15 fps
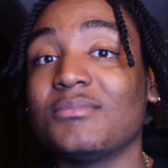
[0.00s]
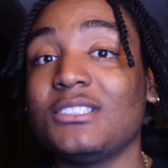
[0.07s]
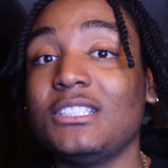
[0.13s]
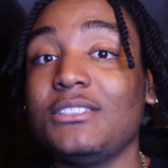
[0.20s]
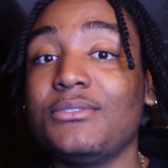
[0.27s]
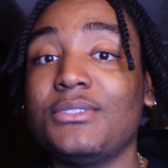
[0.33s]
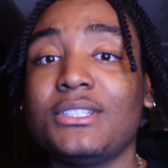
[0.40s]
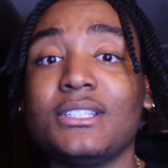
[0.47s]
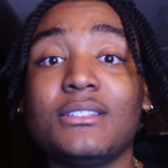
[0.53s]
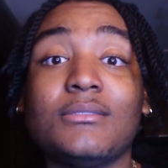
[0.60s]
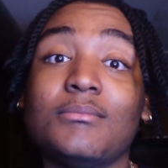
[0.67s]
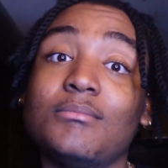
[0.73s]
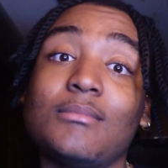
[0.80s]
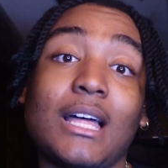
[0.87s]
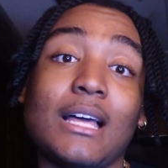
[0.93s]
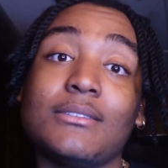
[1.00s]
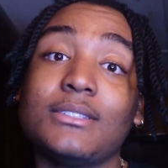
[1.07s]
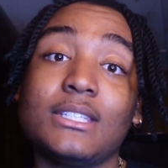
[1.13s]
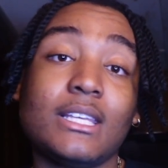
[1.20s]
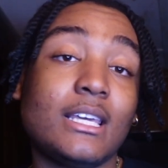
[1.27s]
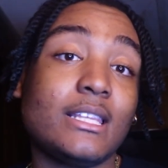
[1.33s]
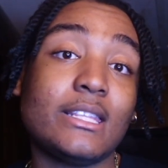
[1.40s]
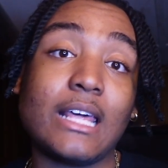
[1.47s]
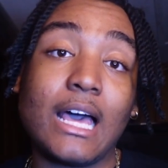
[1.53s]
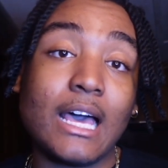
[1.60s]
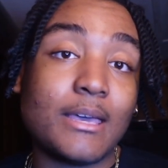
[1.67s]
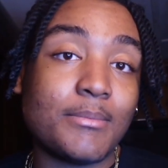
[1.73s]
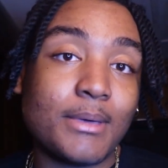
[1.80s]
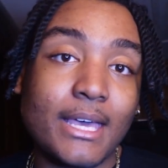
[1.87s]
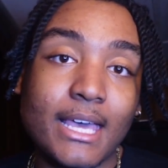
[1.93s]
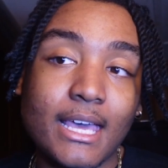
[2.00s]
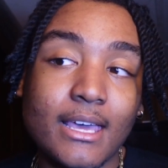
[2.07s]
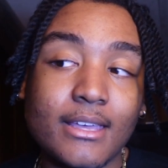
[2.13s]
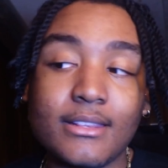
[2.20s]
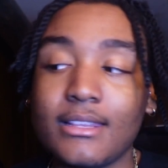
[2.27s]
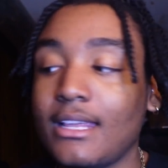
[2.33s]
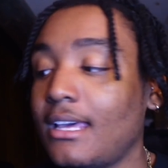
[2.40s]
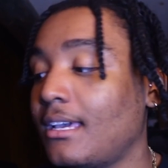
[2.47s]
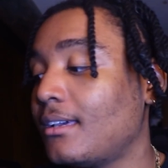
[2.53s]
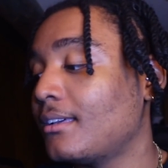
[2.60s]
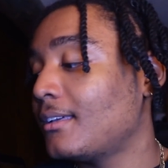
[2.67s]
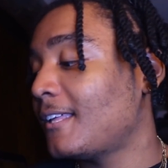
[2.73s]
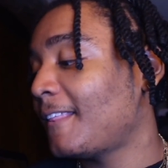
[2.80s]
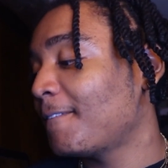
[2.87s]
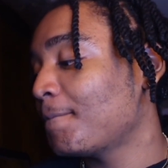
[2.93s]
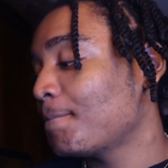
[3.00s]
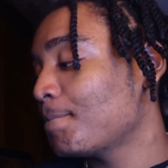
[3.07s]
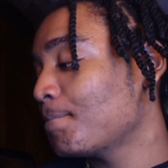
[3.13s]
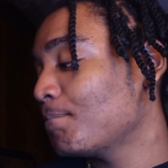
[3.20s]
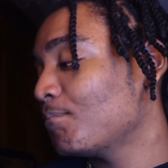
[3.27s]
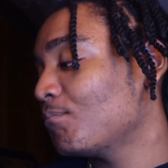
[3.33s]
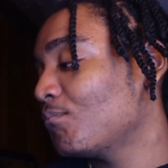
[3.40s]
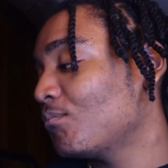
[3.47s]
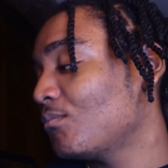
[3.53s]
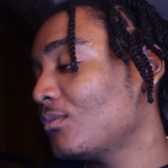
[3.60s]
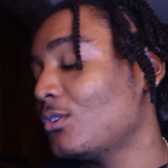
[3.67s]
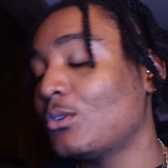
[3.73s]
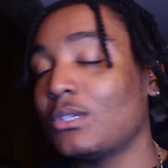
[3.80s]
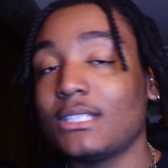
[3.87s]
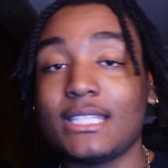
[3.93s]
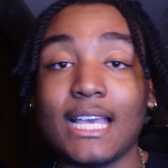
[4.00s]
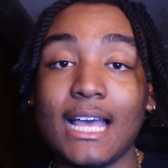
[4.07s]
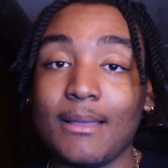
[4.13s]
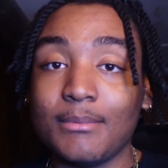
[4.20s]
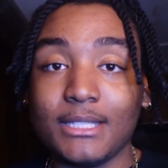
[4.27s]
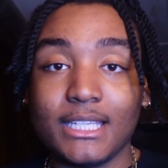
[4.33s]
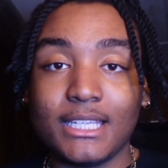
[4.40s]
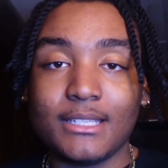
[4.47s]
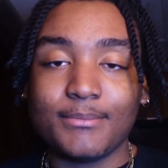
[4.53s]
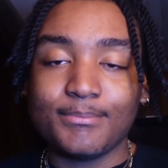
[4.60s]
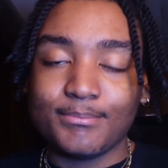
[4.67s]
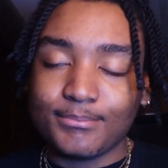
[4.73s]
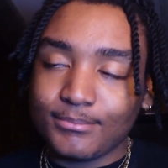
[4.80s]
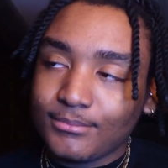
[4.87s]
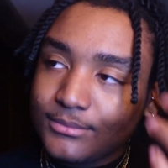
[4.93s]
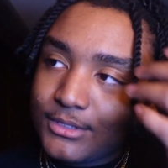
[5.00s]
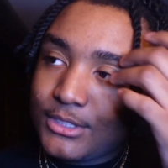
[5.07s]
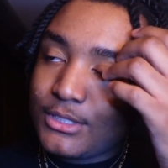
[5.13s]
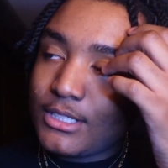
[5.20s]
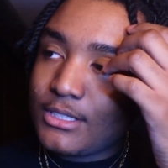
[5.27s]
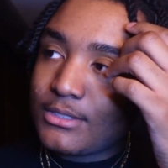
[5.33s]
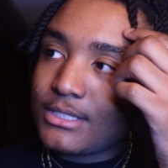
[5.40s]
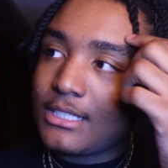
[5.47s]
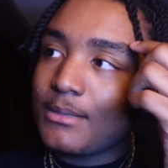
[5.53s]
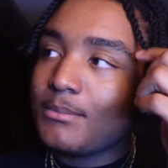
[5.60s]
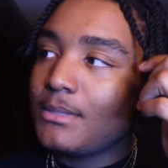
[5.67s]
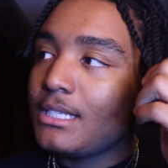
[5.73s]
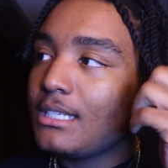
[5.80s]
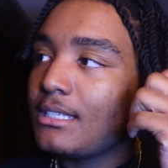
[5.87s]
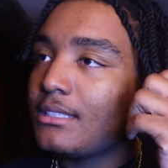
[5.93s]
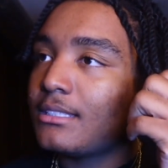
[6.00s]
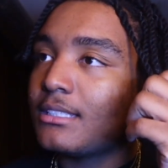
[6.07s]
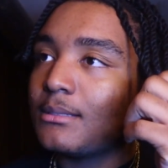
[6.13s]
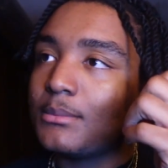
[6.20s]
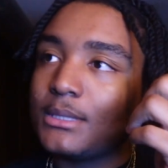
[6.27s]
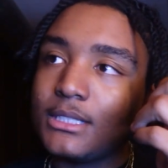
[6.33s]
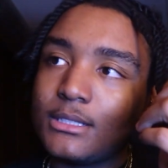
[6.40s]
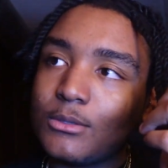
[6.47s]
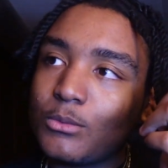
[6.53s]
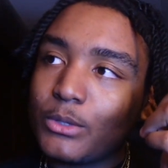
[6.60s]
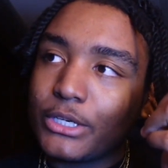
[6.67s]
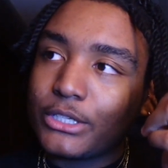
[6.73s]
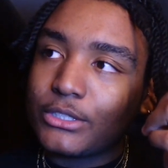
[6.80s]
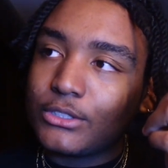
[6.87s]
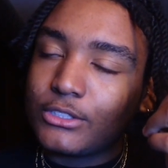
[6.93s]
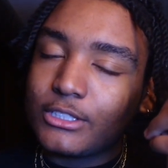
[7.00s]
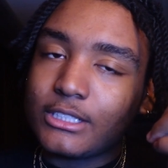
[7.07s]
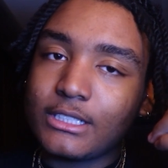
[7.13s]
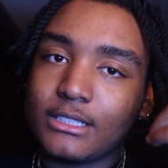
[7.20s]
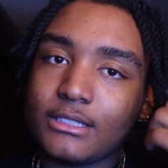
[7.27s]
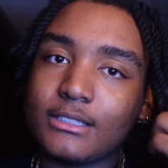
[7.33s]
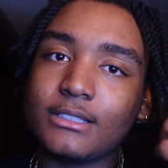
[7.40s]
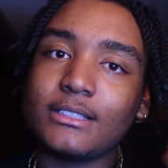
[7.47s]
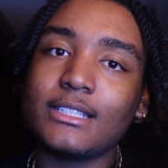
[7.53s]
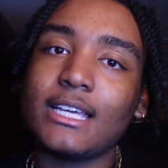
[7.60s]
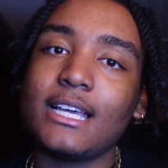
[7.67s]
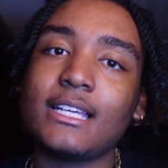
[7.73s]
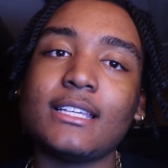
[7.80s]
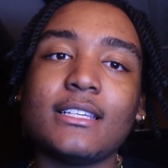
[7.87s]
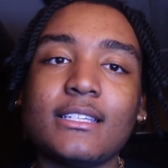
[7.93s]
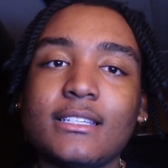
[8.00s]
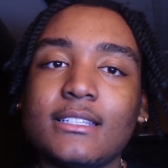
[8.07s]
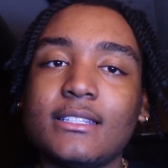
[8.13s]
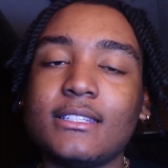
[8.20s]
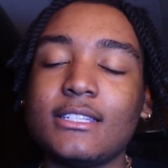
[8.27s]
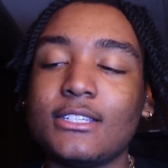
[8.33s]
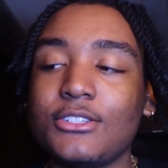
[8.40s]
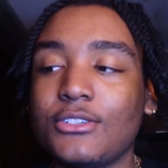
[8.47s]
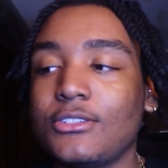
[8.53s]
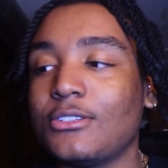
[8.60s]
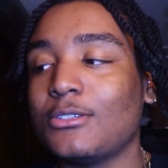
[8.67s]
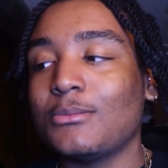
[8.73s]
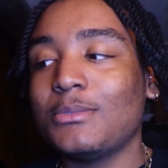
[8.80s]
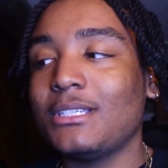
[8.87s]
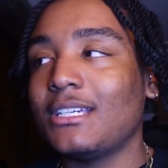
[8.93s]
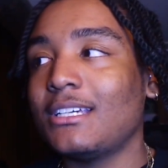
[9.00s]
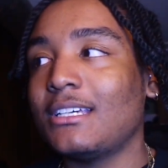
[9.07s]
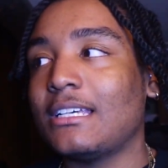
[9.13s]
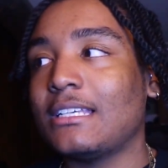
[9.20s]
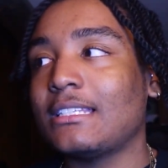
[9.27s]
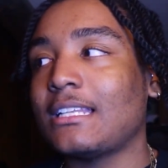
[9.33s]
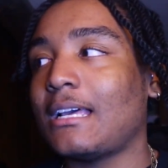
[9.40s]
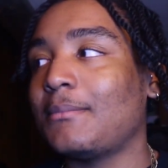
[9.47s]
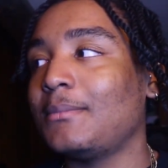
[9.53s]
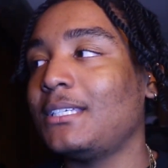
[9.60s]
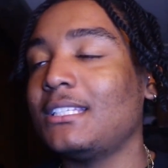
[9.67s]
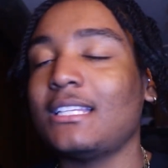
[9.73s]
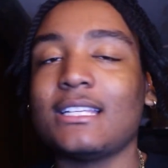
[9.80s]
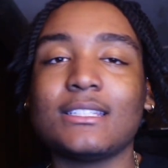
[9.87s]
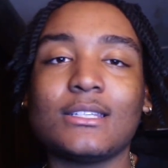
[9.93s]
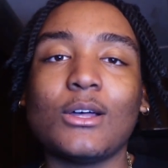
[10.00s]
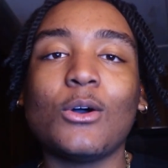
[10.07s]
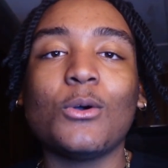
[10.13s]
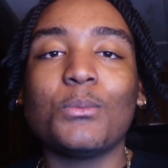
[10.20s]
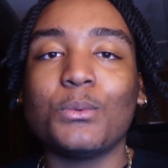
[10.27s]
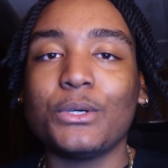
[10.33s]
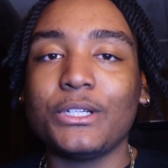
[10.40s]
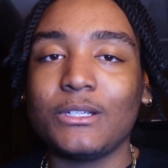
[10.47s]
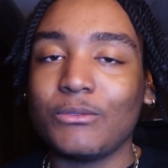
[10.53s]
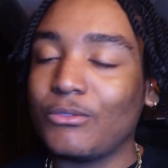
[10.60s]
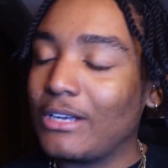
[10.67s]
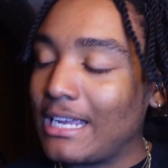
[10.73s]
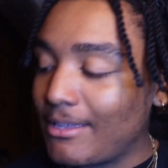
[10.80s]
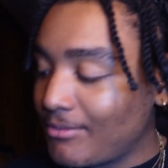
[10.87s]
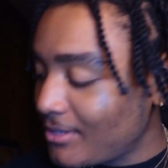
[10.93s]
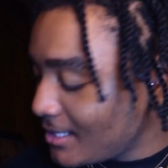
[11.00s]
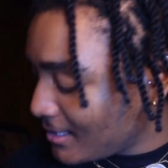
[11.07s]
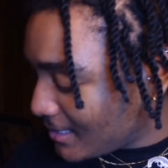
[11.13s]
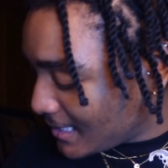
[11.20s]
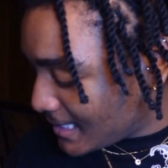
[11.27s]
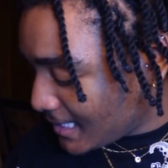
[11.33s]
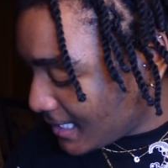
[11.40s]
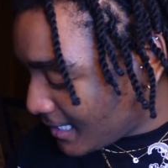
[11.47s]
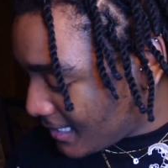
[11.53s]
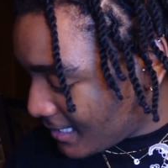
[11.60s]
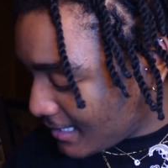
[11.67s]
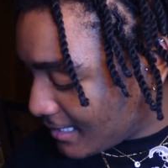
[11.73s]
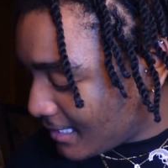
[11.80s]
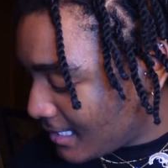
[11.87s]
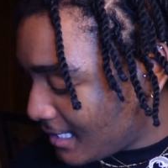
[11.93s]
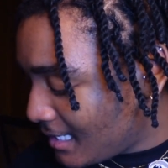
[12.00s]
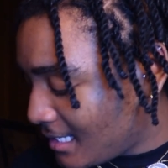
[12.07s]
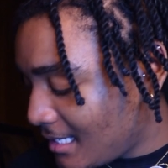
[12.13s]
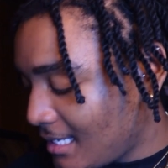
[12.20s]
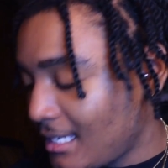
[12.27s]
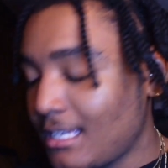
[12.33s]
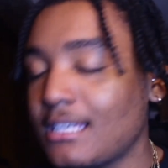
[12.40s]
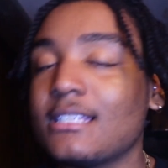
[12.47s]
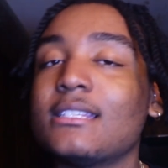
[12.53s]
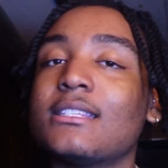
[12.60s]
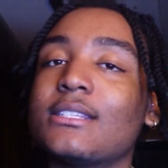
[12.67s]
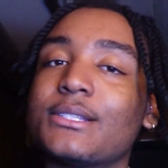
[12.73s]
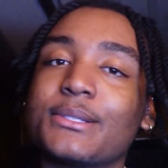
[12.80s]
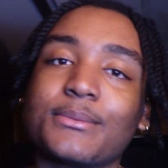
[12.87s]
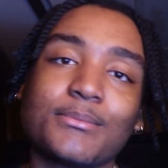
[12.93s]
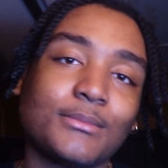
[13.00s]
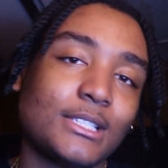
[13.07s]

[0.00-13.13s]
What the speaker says: even I'd say an iPad, like, or a tablet. Something to work on that is digital, because I mean that's the whole point of graphic design. It's